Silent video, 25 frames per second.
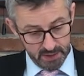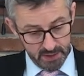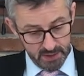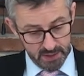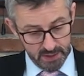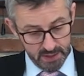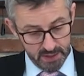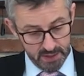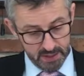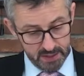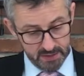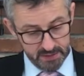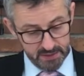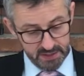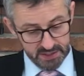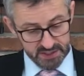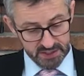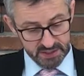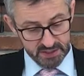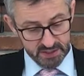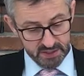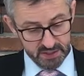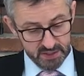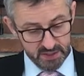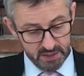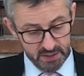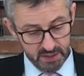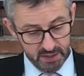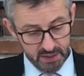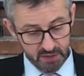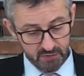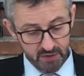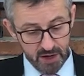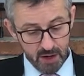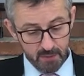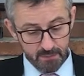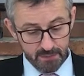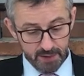The
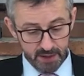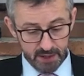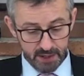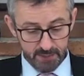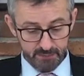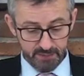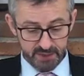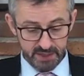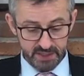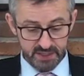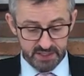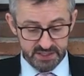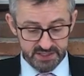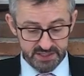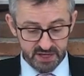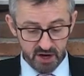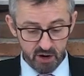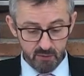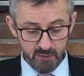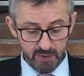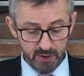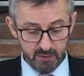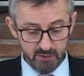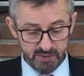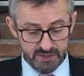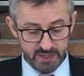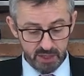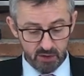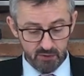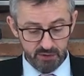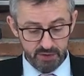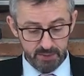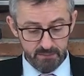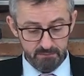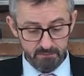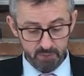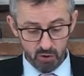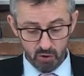groundbreaking ceremony was held
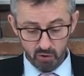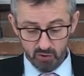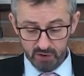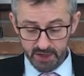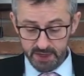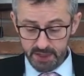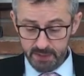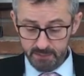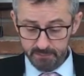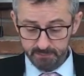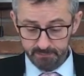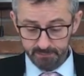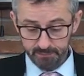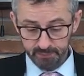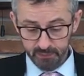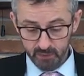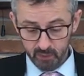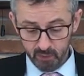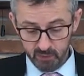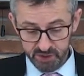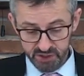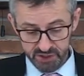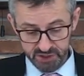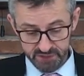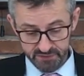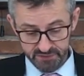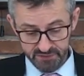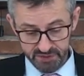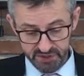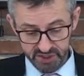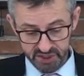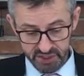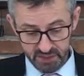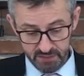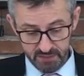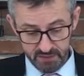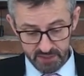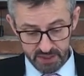in Bori,
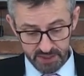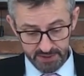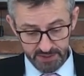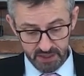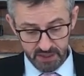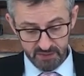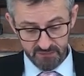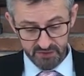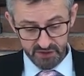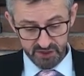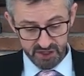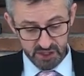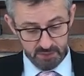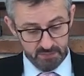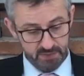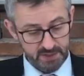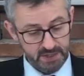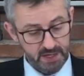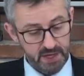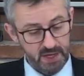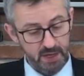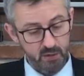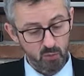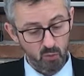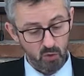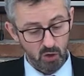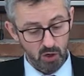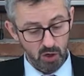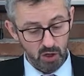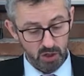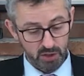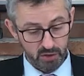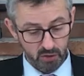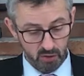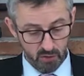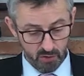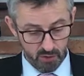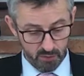they officially began
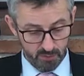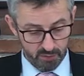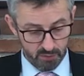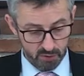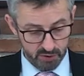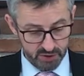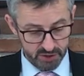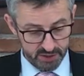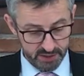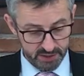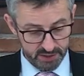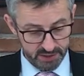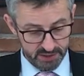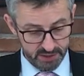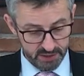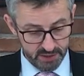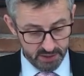work on the project.